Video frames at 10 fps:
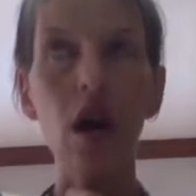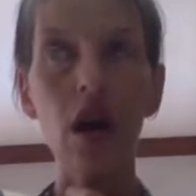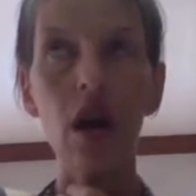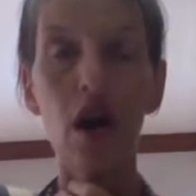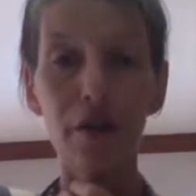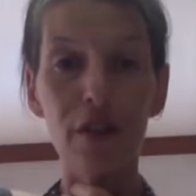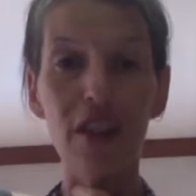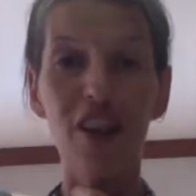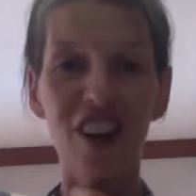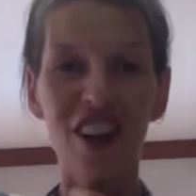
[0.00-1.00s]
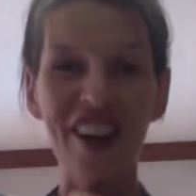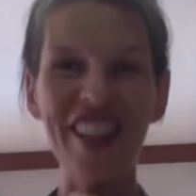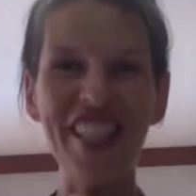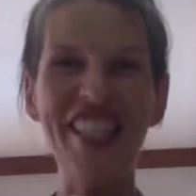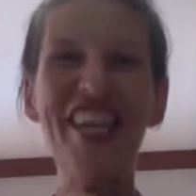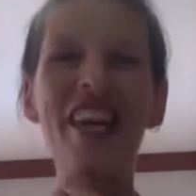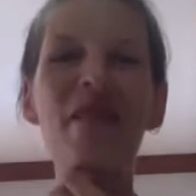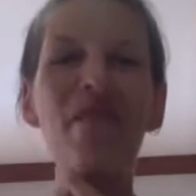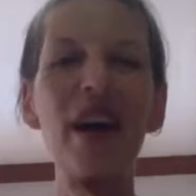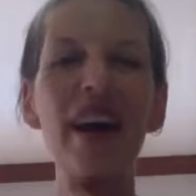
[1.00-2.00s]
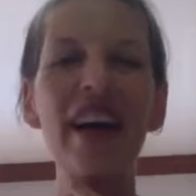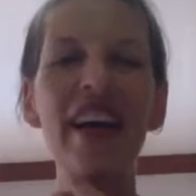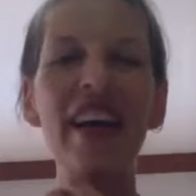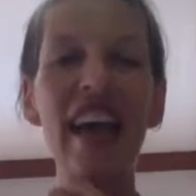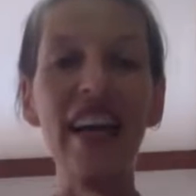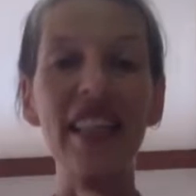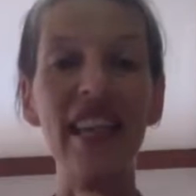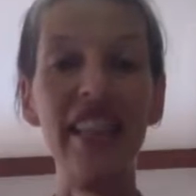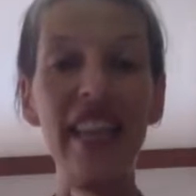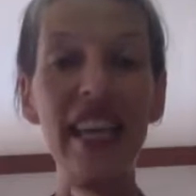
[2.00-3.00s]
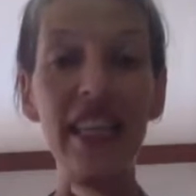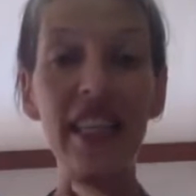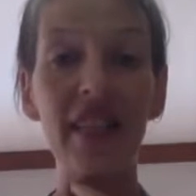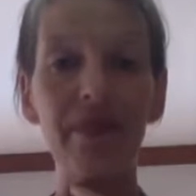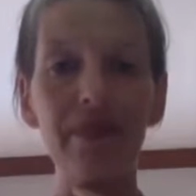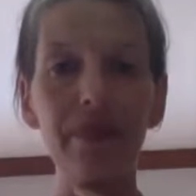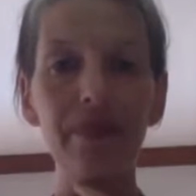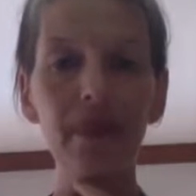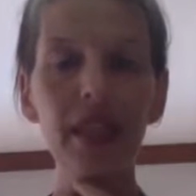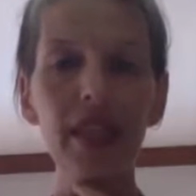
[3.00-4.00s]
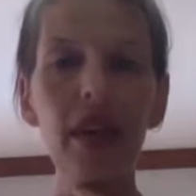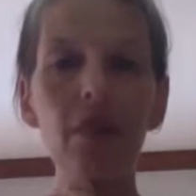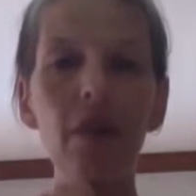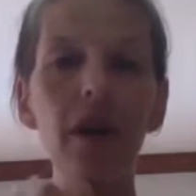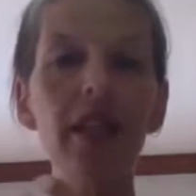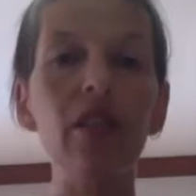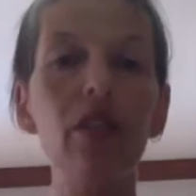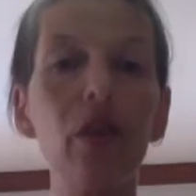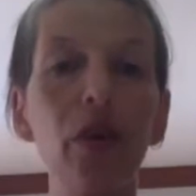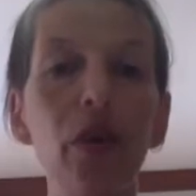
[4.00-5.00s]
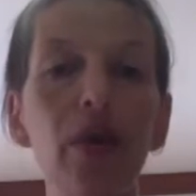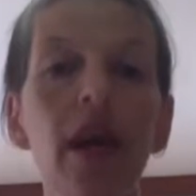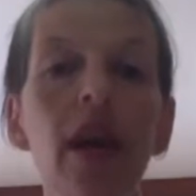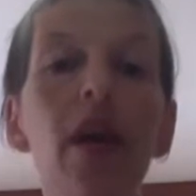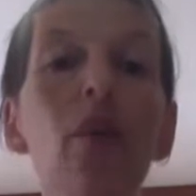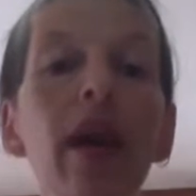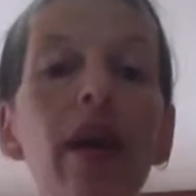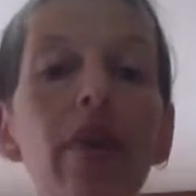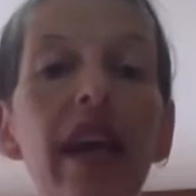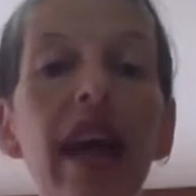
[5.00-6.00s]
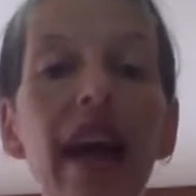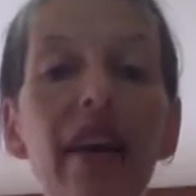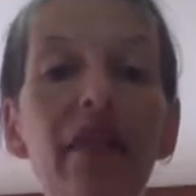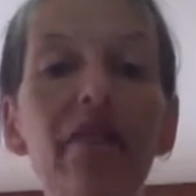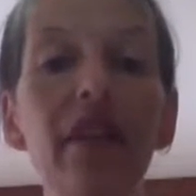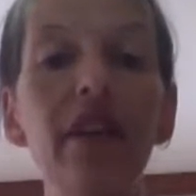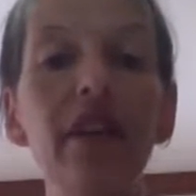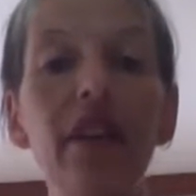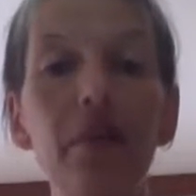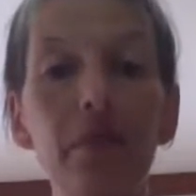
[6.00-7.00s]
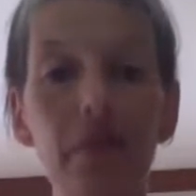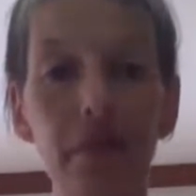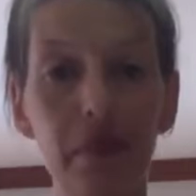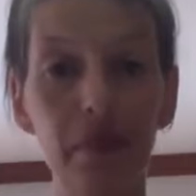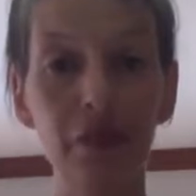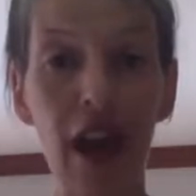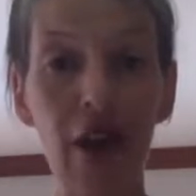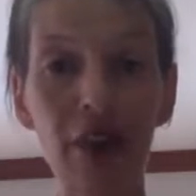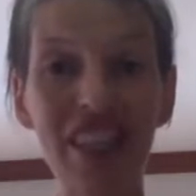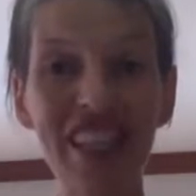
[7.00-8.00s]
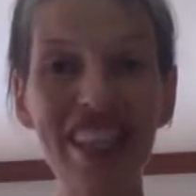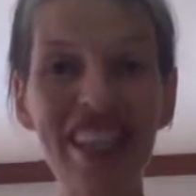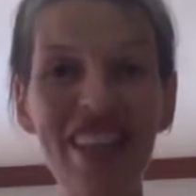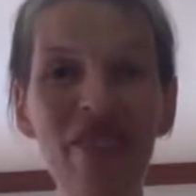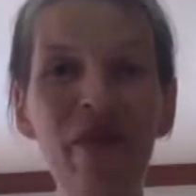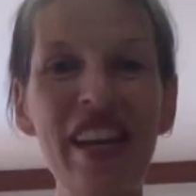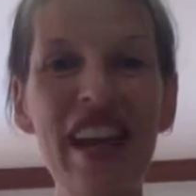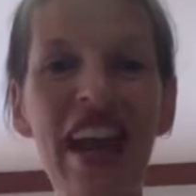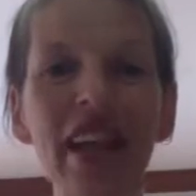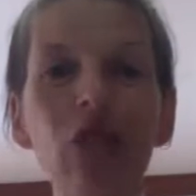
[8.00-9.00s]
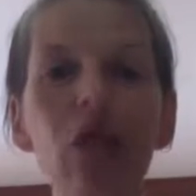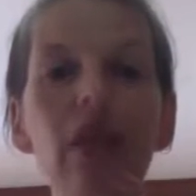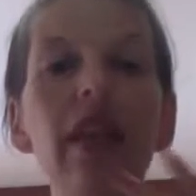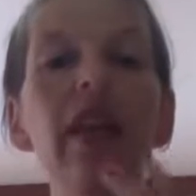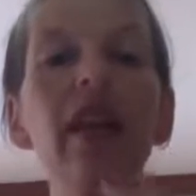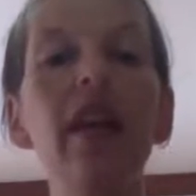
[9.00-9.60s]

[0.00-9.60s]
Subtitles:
often caused by excess heat in our body. So when we have flower tea, we naturally